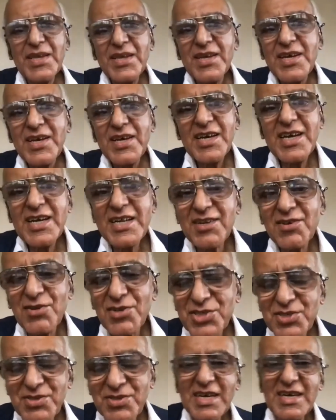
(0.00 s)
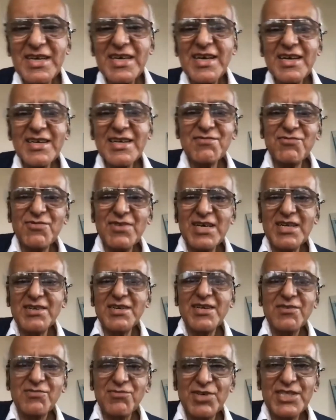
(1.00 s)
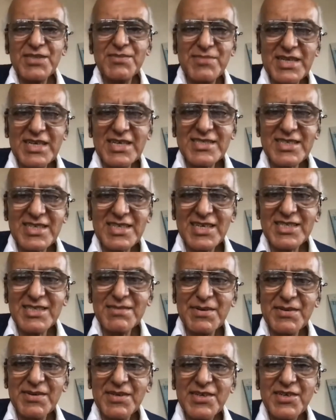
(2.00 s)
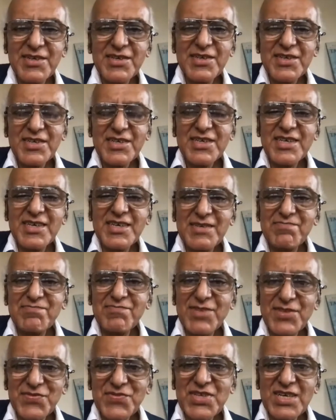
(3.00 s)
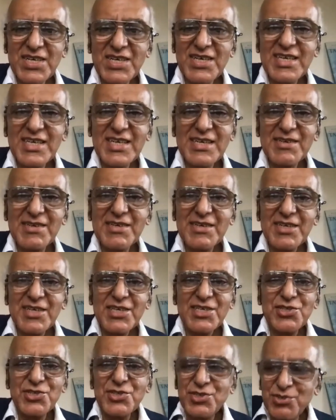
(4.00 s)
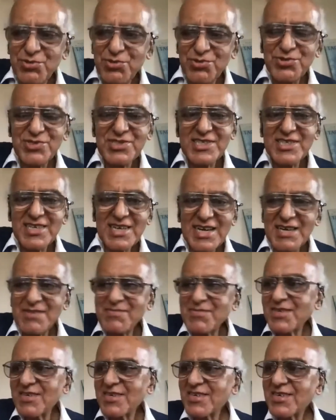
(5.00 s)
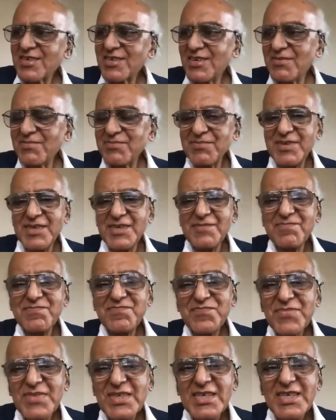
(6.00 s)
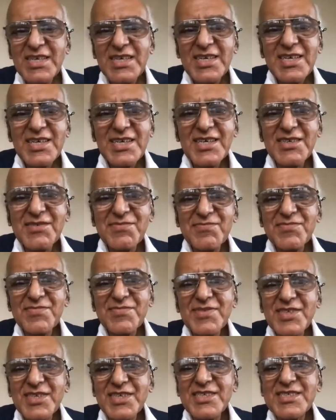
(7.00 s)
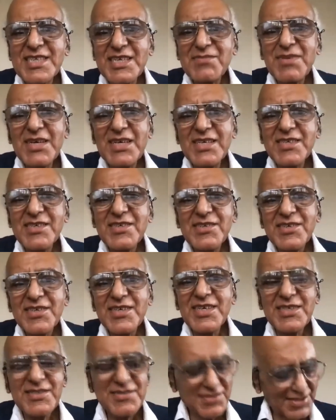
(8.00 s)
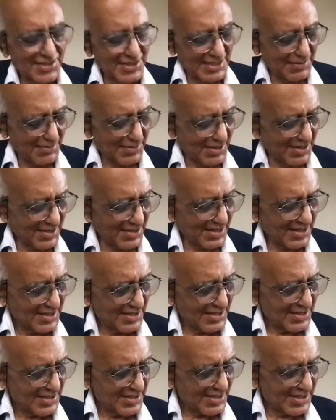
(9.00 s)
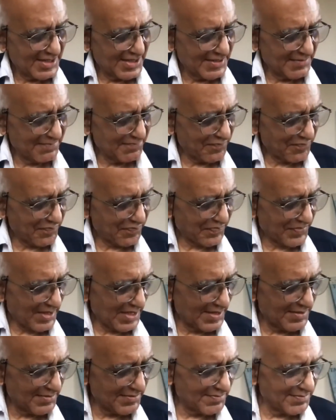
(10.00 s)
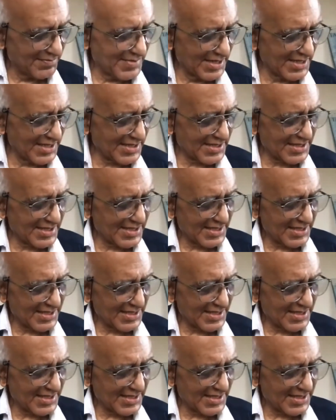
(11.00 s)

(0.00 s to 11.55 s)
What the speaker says: And also I had one with me as a kind of a mantra, a huge grammar of written by several British